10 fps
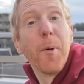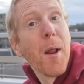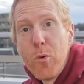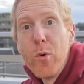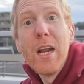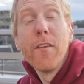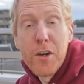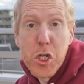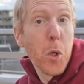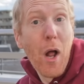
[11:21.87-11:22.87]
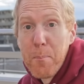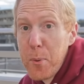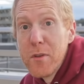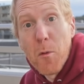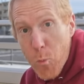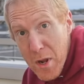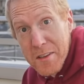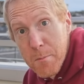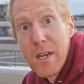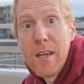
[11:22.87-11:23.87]
But I'm really not sure. I'll put some
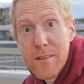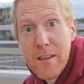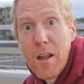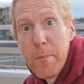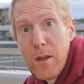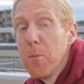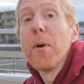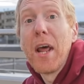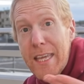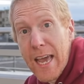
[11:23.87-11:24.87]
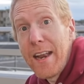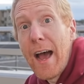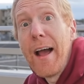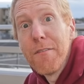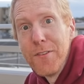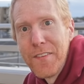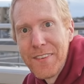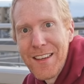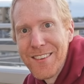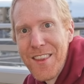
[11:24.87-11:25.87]
random links down below, but again, I have not
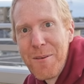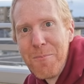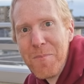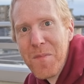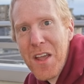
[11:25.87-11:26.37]
tested them.